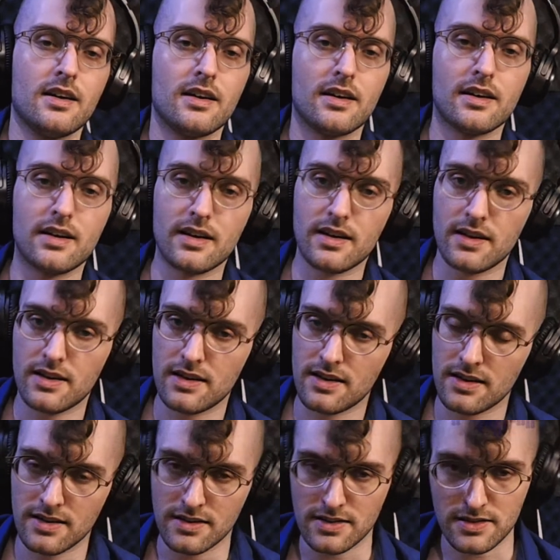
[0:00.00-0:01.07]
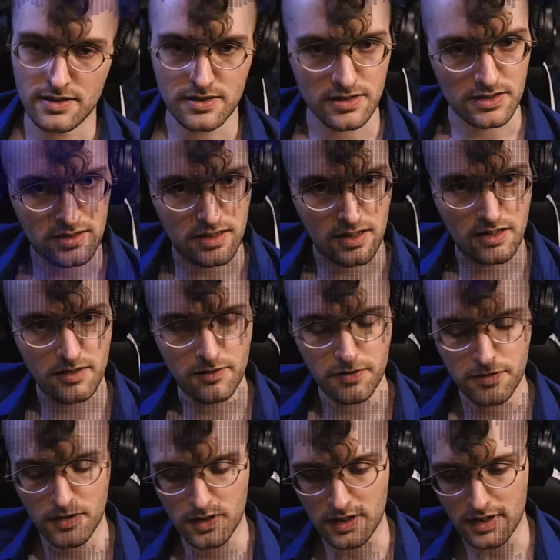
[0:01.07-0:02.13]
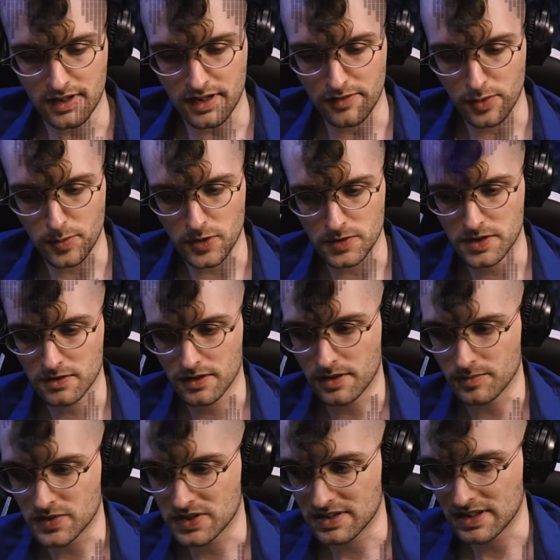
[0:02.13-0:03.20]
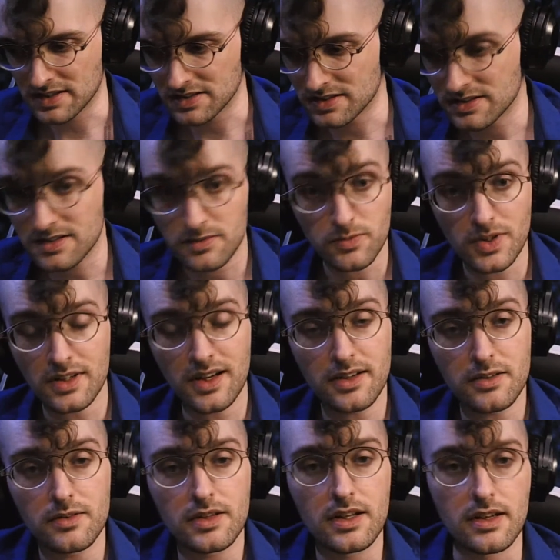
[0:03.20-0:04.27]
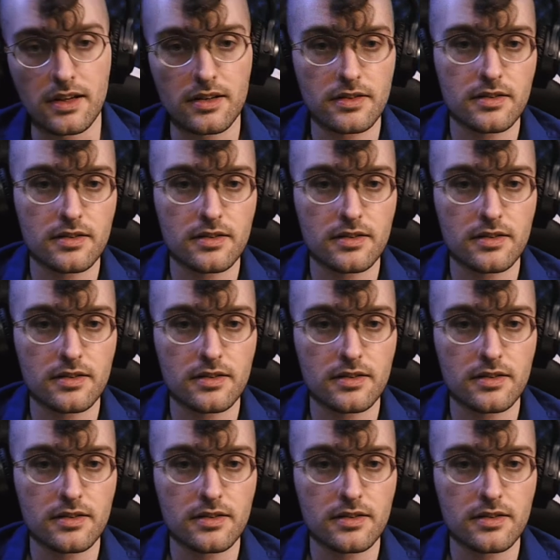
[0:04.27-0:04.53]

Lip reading: and just unforgivable circumstances. We're not unique,